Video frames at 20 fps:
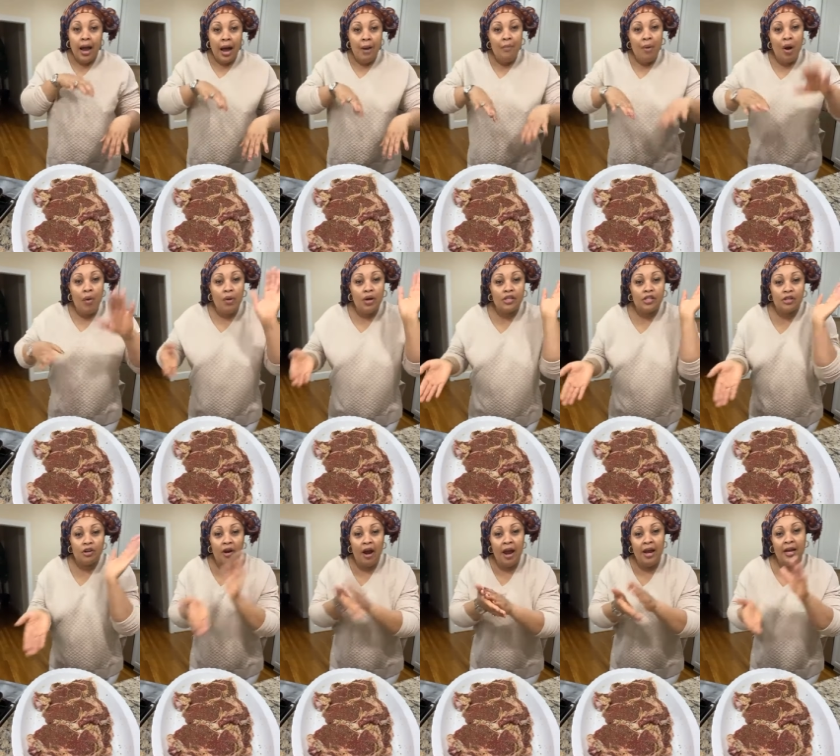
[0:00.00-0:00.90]
That boy
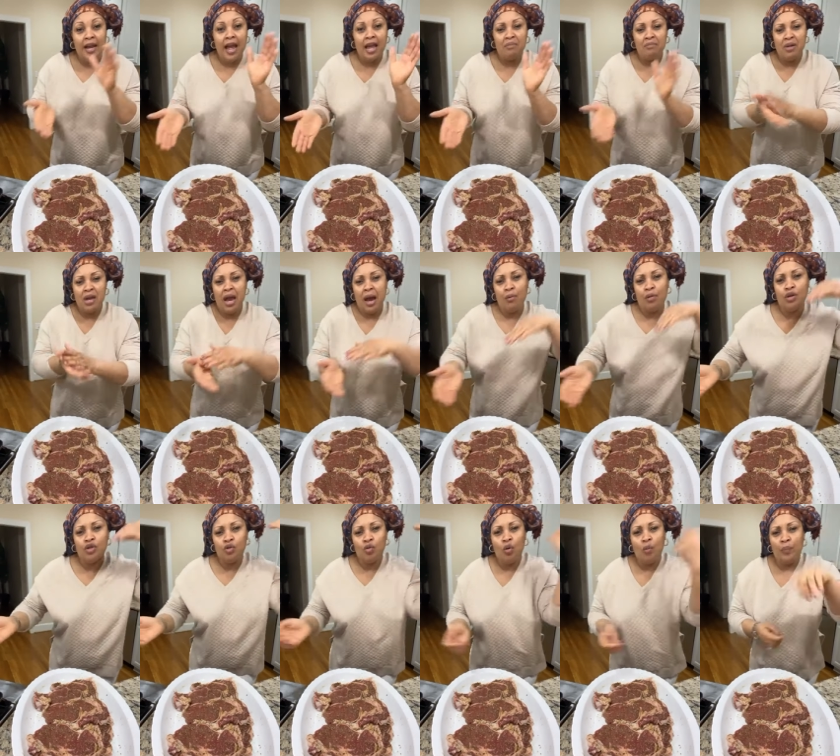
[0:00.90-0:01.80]
was crying like me. I
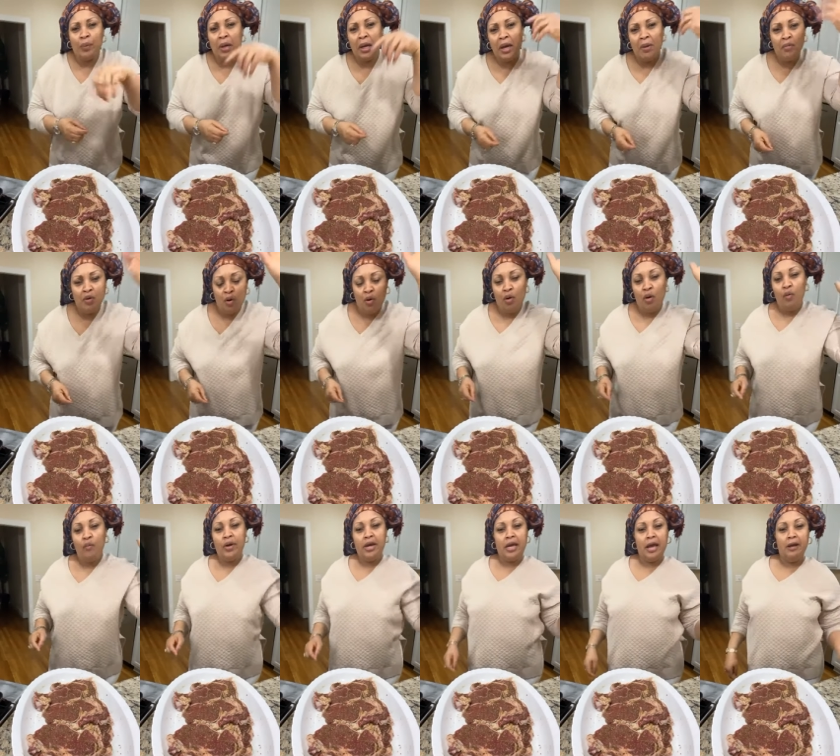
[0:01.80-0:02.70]
was whooping him the
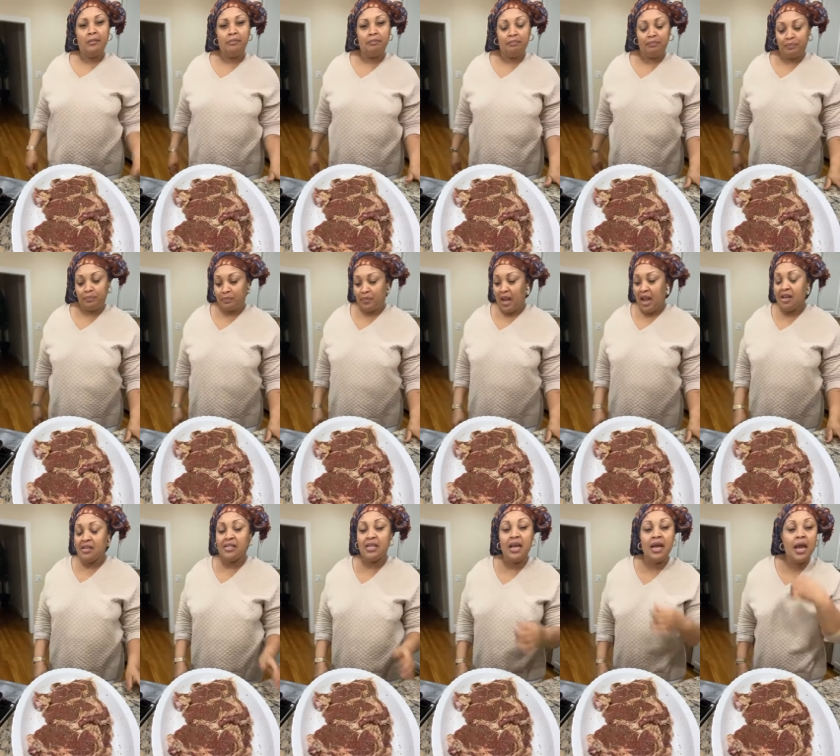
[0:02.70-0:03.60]
whole weekend.
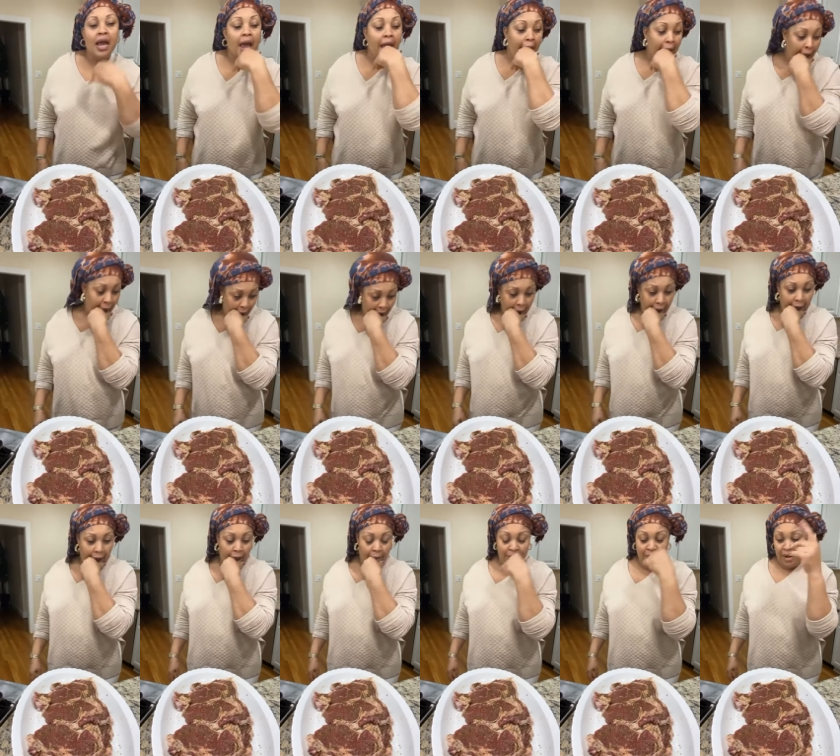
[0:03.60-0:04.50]
I said, hey,
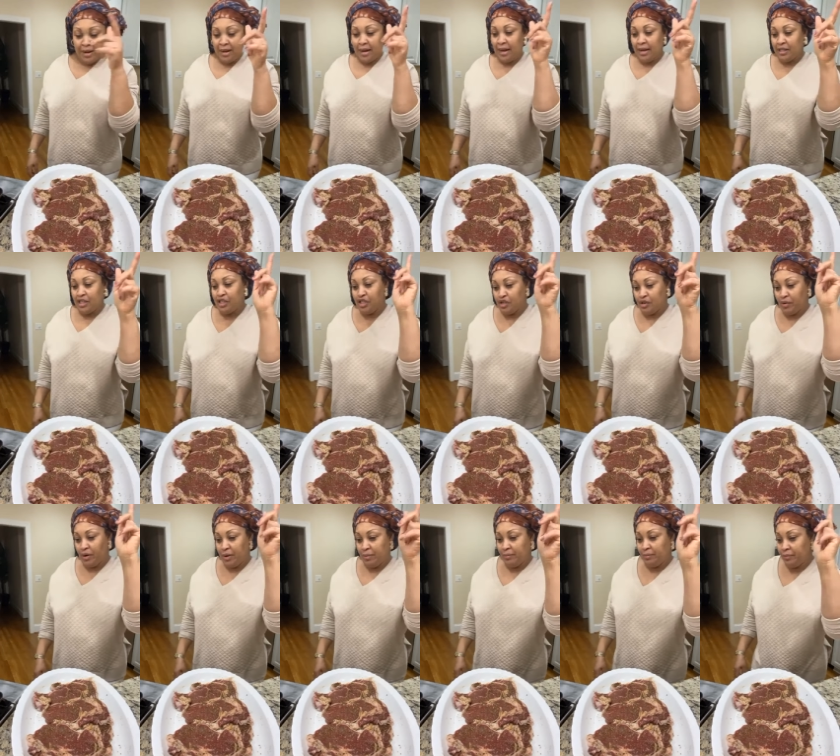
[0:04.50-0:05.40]
American
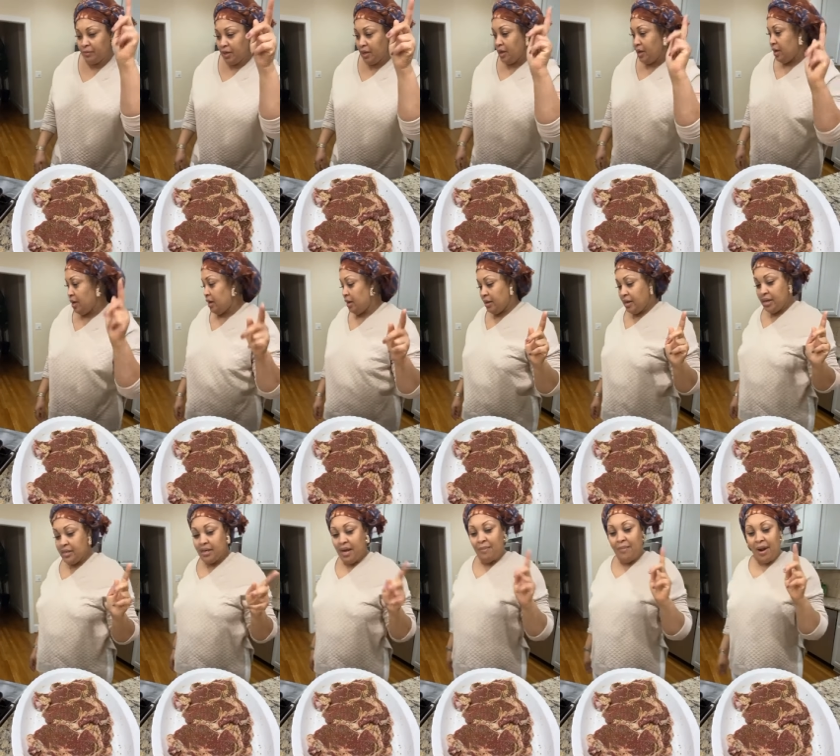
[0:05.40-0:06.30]
children.
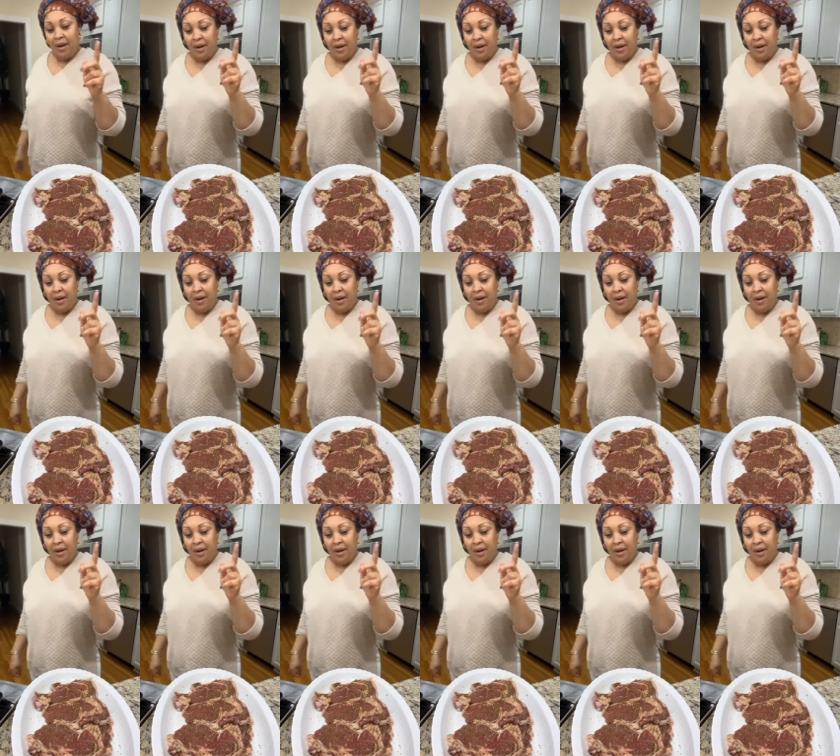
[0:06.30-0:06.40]
These